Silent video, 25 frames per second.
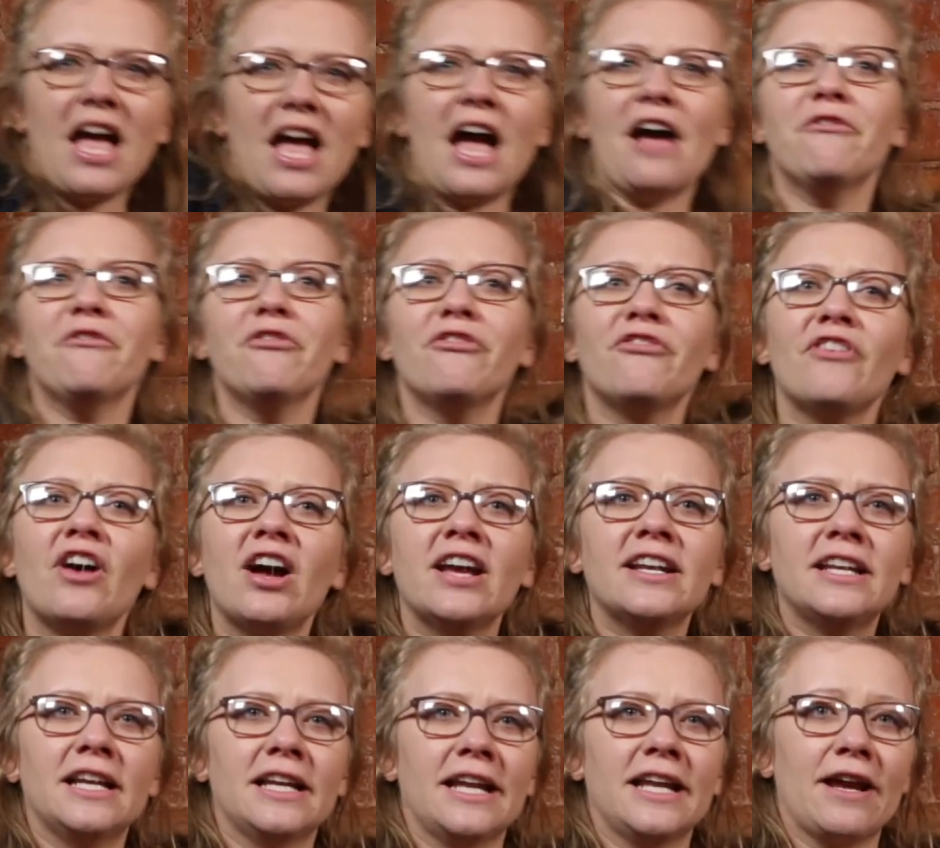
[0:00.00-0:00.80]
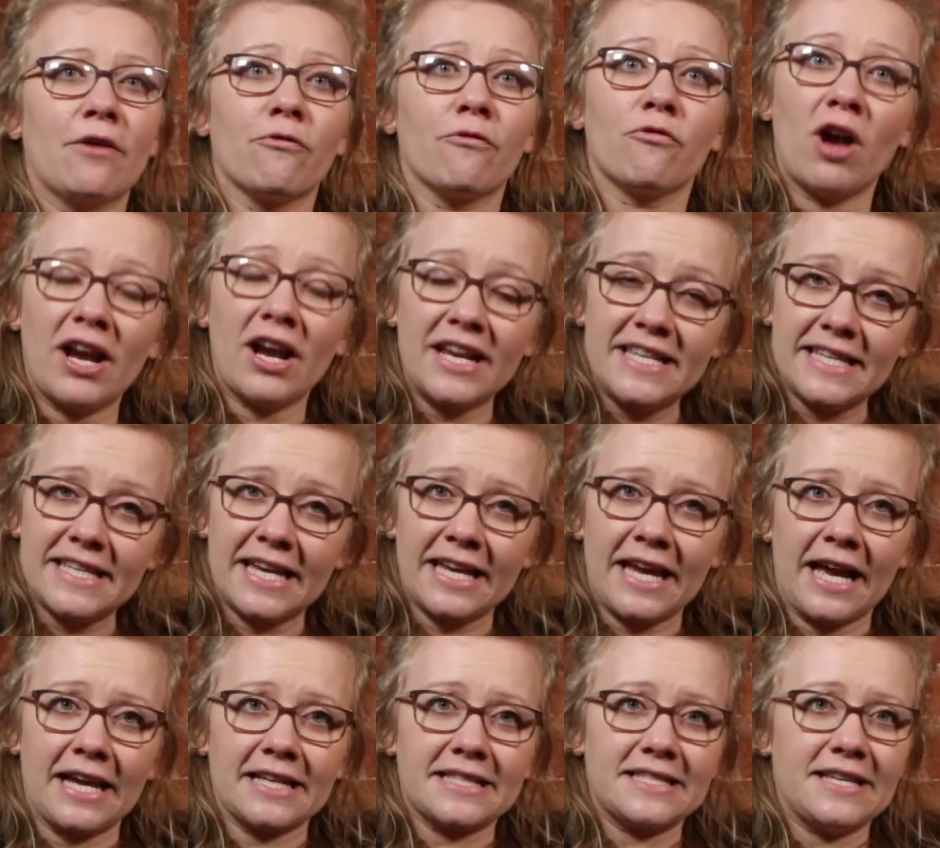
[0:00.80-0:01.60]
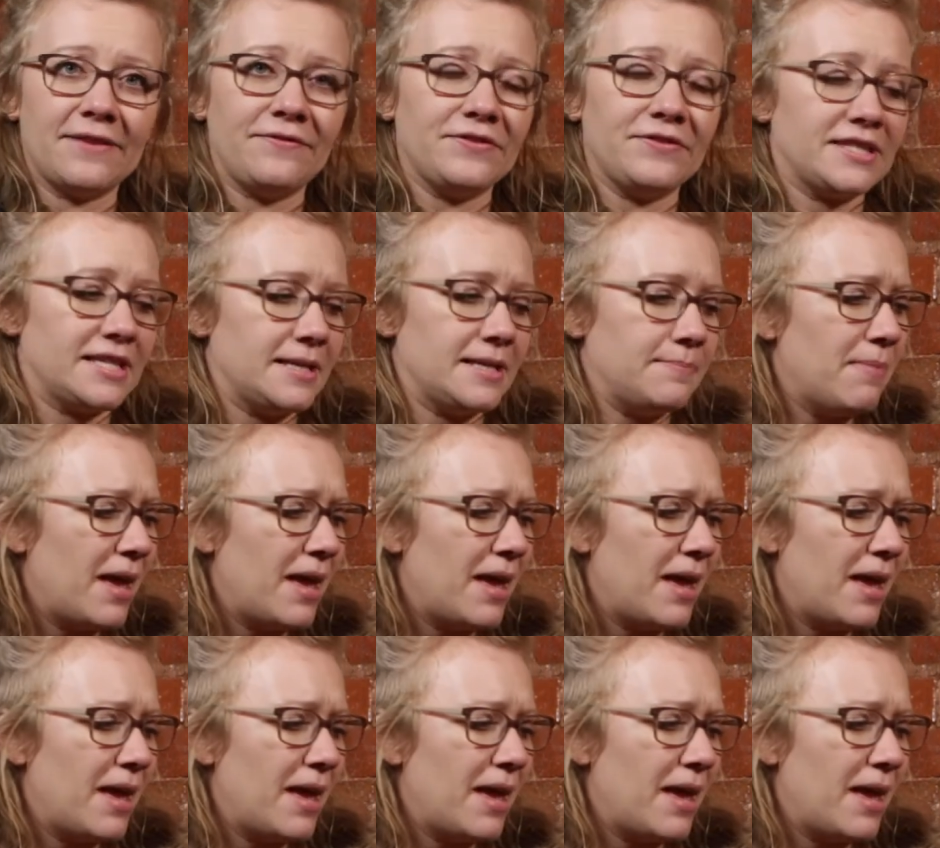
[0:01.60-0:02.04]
And finally, a writing activity.